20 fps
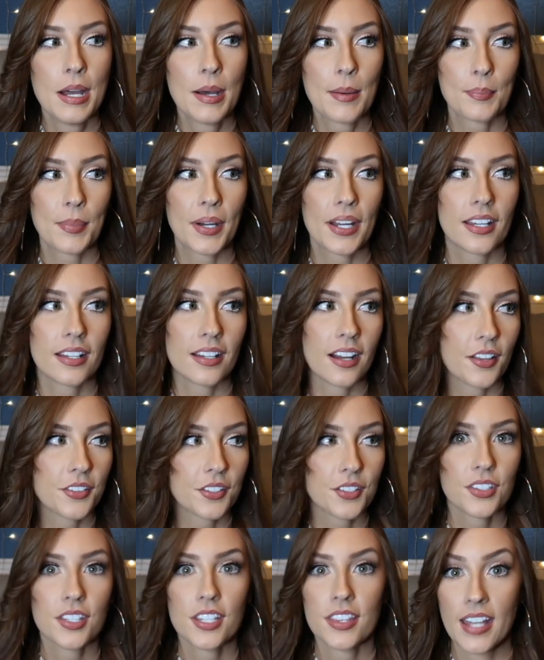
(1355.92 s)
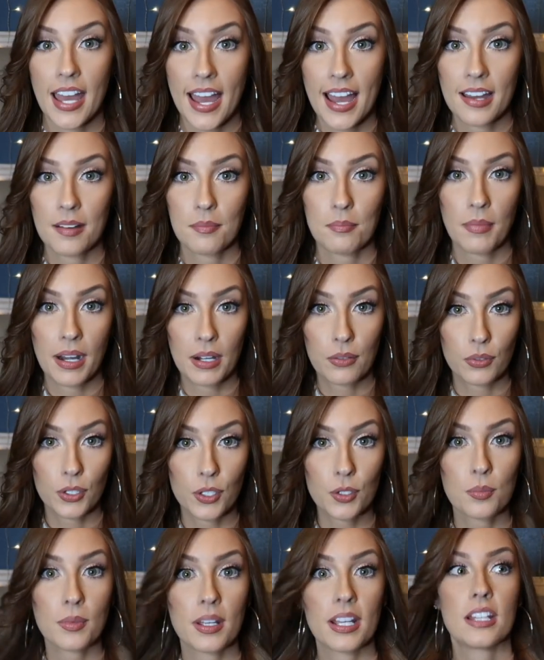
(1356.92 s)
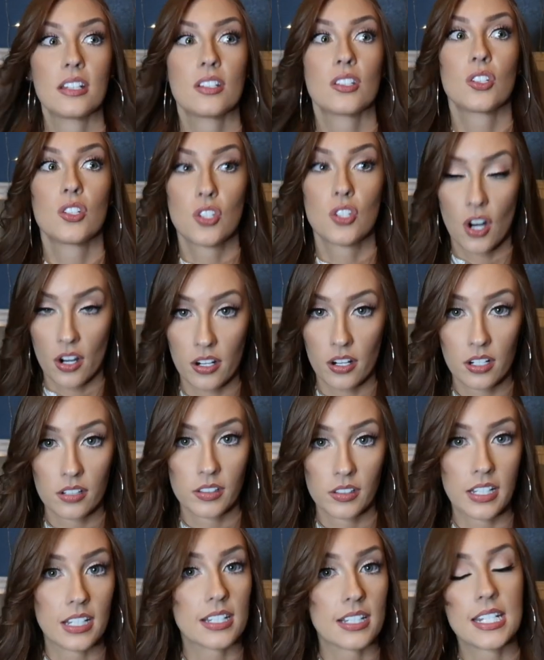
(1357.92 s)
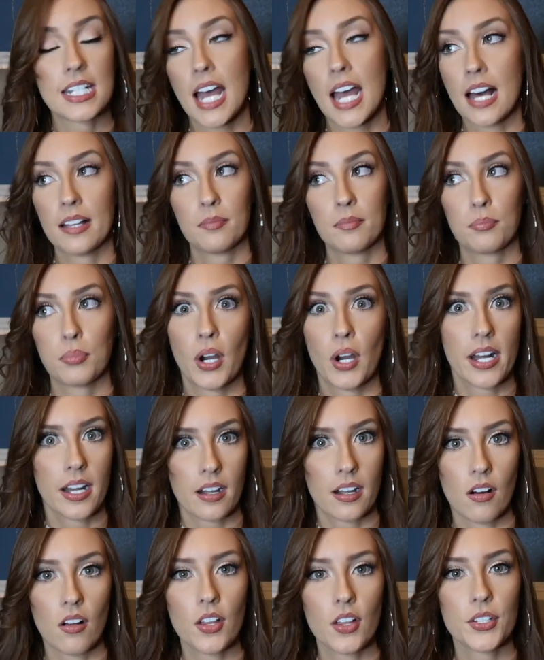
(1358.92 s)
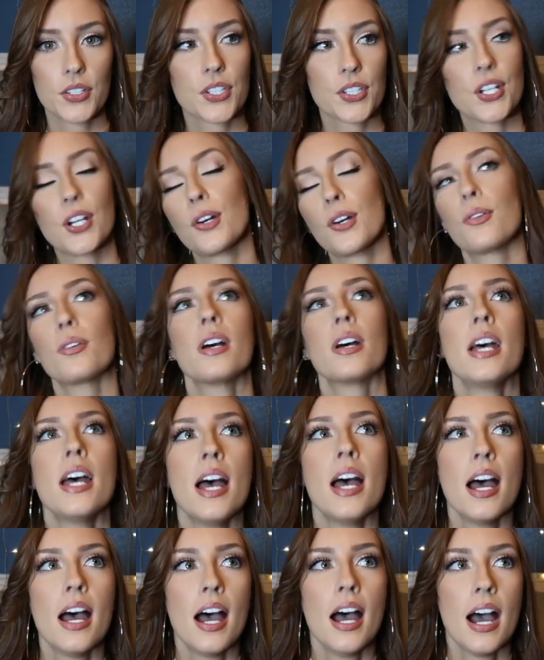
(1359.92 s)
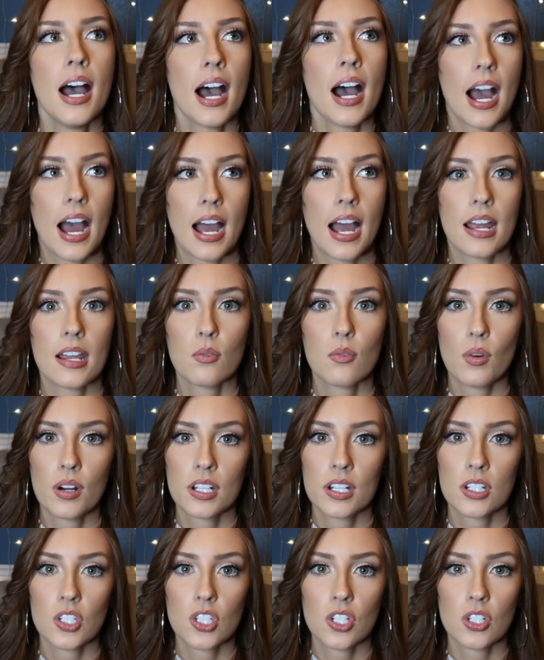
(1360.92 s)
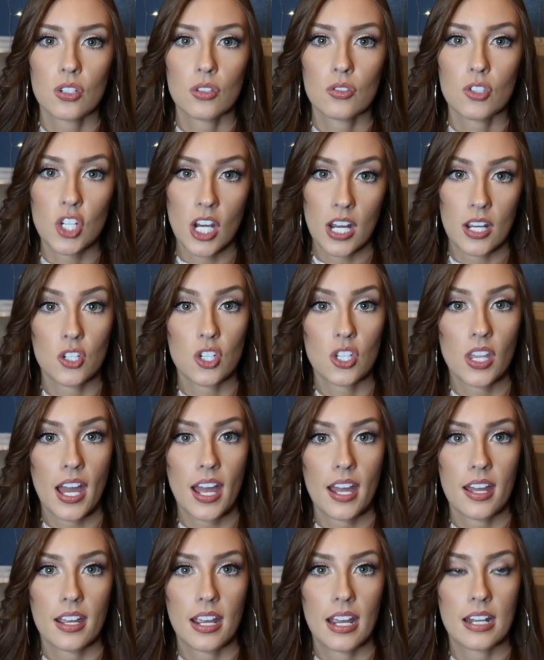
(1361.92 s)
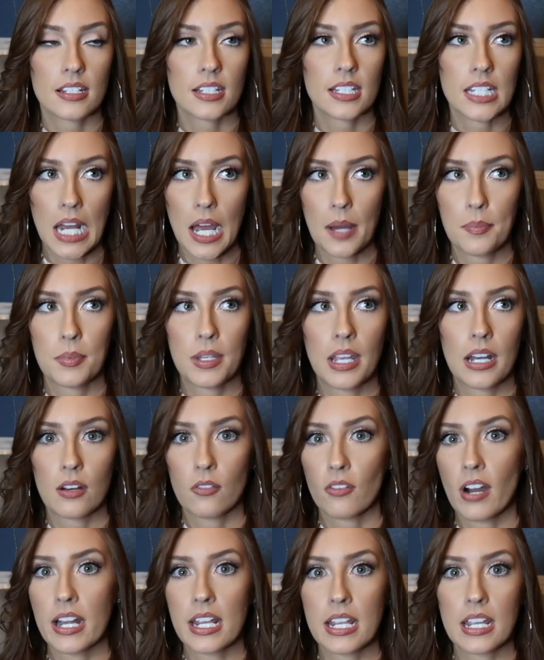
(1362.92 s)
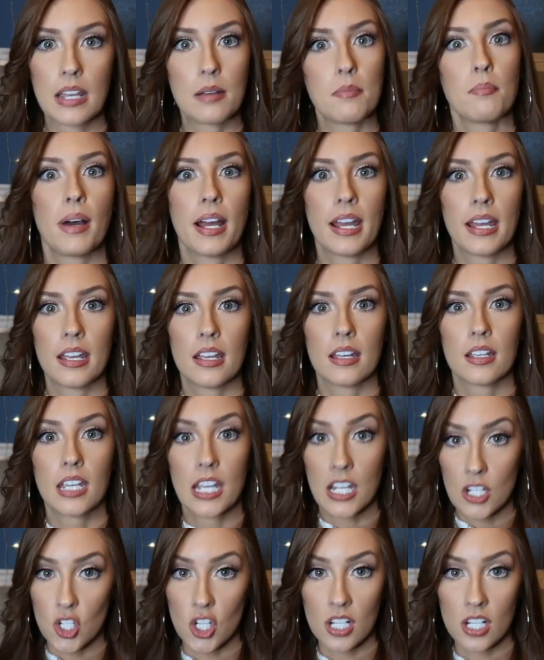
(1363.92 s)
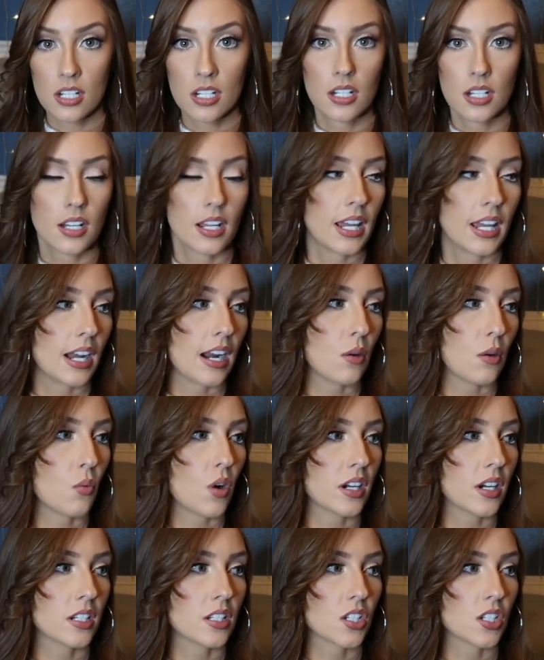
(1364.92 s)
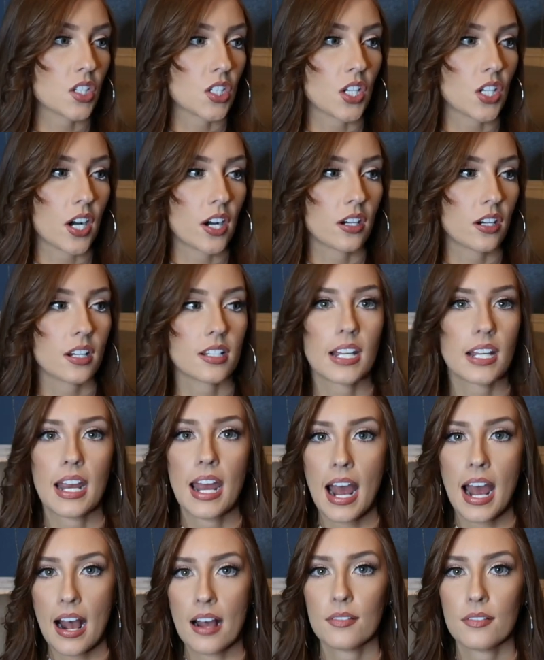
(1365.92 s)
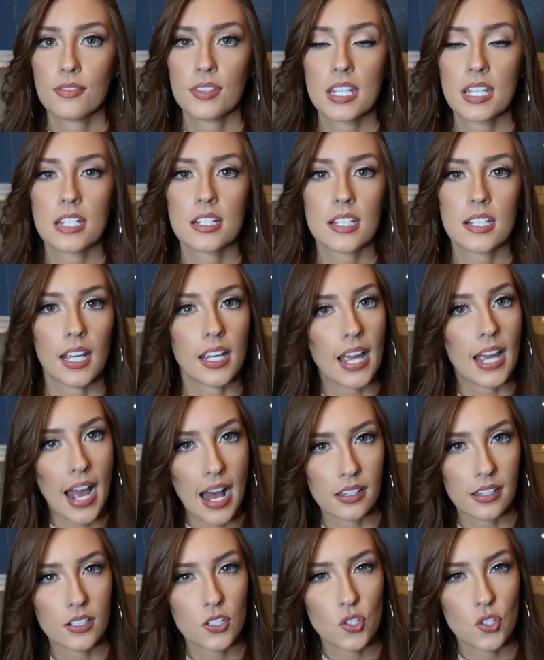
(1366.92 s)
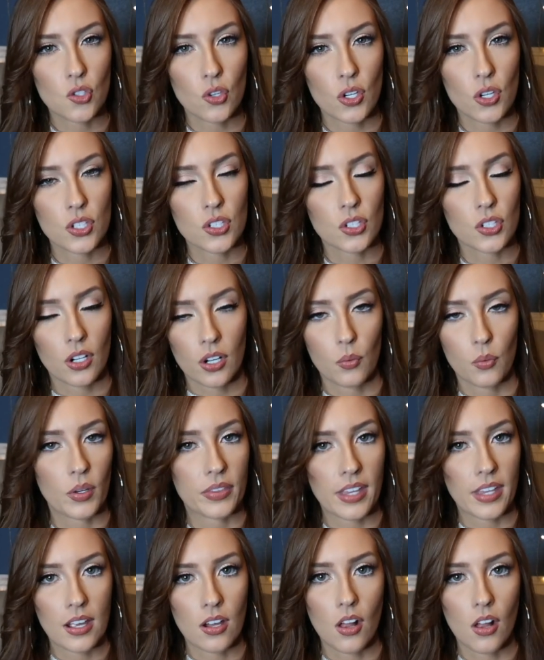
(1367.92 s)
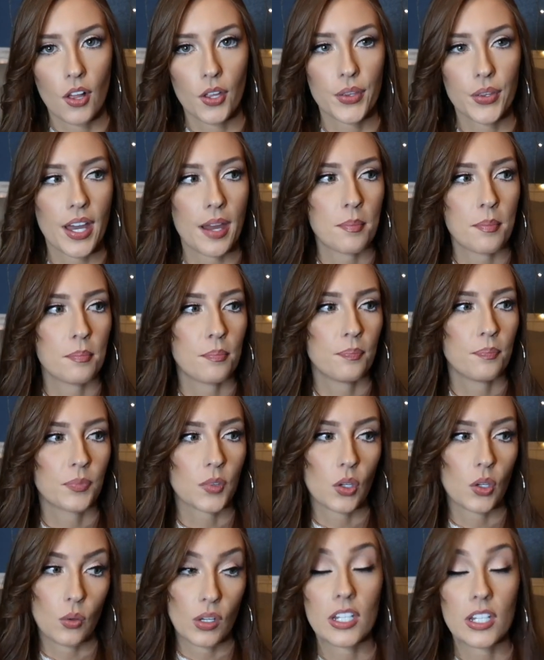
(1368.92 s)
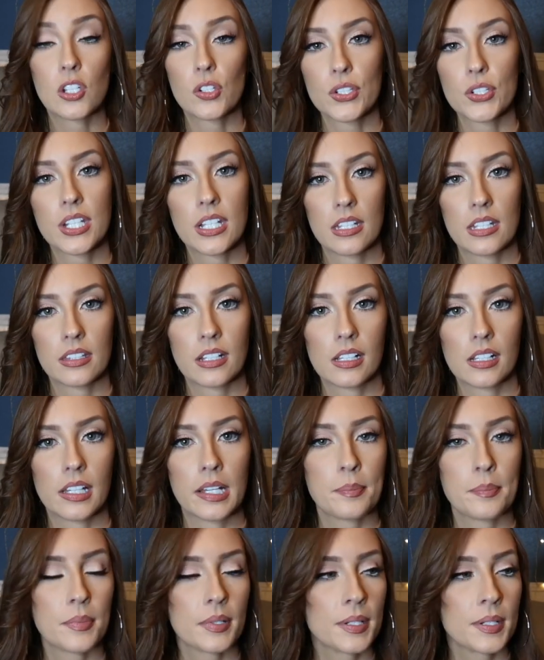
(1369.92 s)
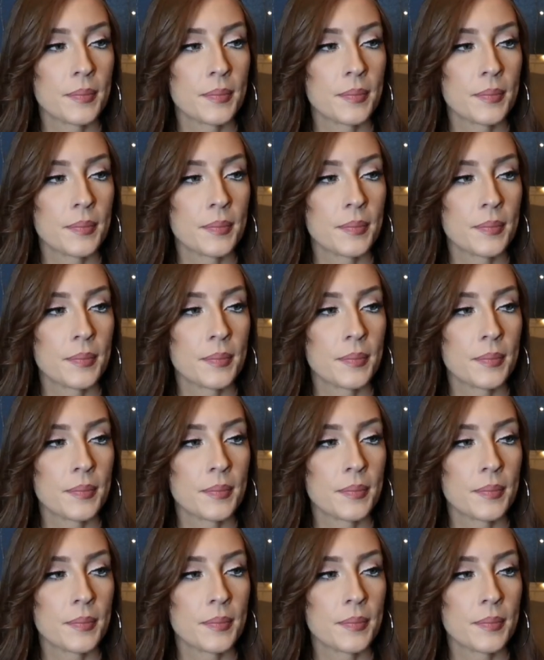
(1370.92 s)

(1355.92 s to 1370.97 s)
But other than that, my room is dark. Like, it's not bright at all. So I wanted to change that and stop getting ready in my kitchen. And I wanted to start, because I have these like Alex drawers, or what they call them, and you'll see in the clip.